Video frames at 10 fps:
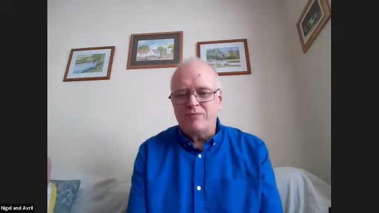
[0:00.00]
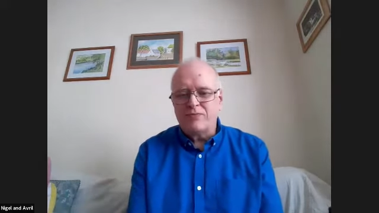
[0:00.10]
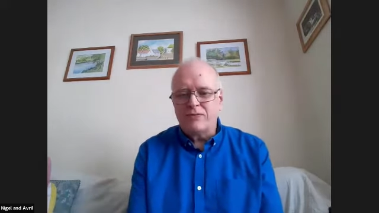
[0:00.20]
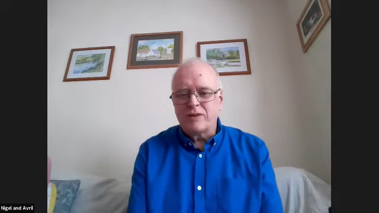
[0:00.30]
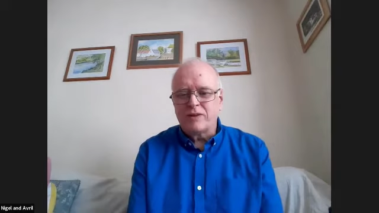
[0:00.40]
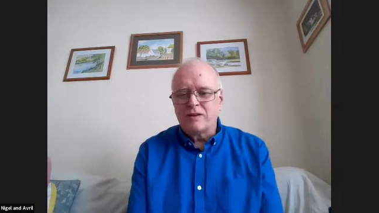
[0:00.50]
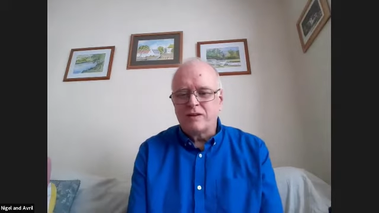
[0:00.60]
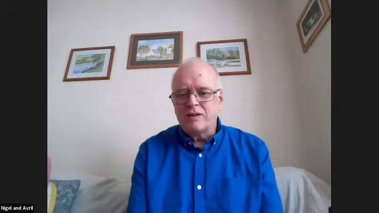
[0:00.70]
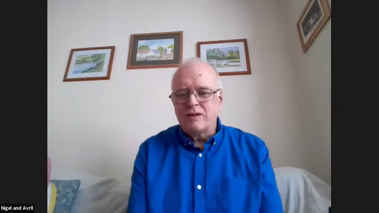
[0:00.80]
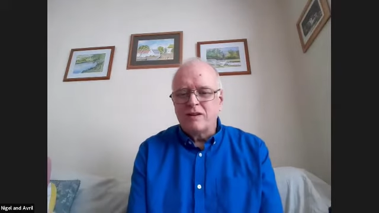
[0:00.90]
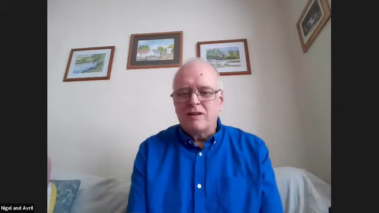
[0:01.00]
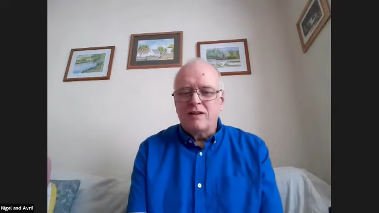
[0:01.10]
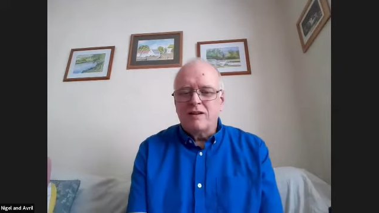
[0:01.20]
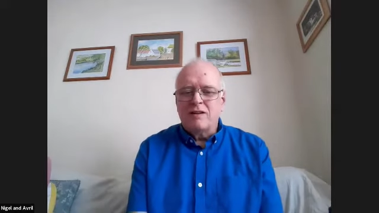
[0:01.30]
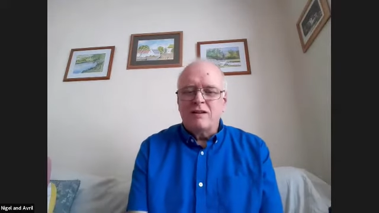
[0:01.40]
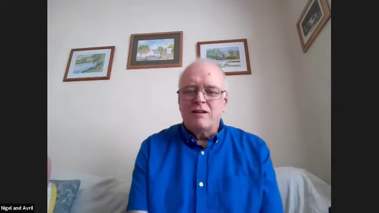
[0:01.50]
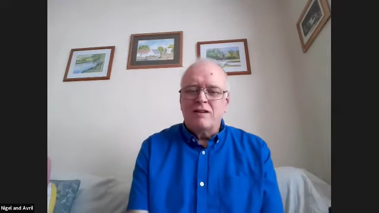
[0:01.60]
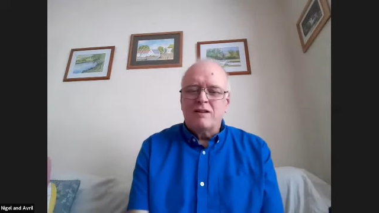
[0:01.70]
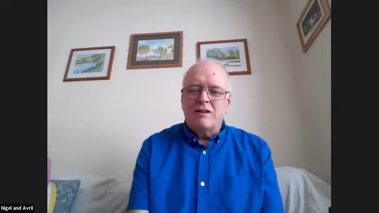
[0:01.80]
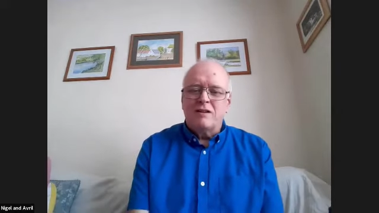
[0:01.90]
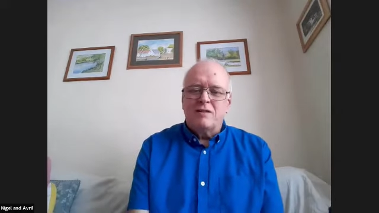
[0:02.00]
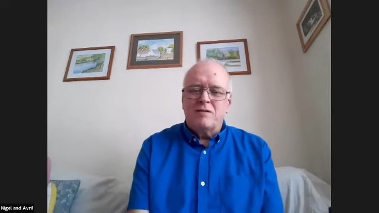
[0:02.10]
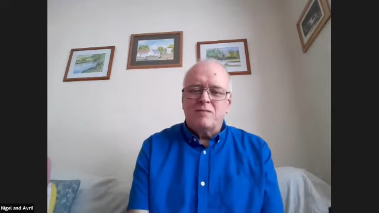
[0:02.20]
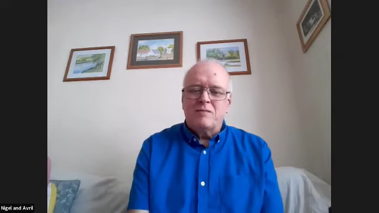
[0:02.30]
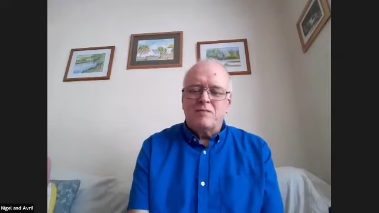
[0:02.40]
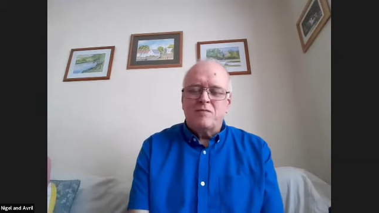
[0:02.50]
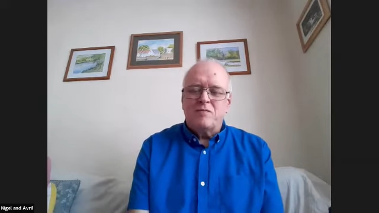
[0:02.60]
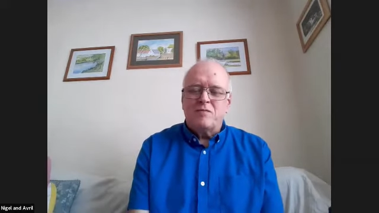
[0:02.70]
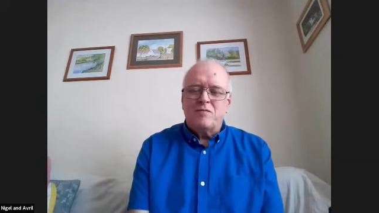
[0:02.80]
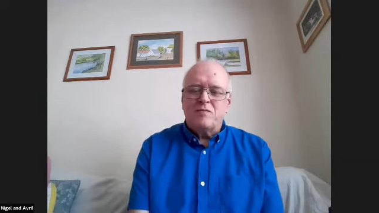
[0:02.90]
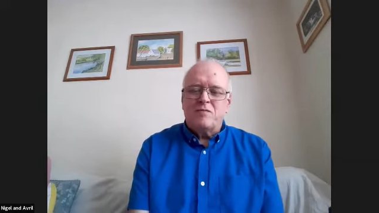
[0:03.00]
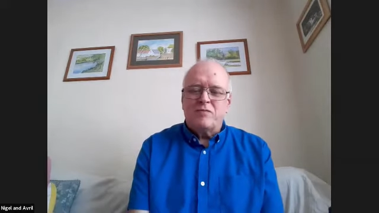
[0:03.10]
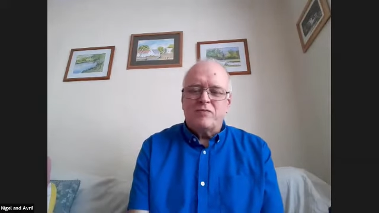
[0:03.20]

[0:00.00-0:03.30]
(silence)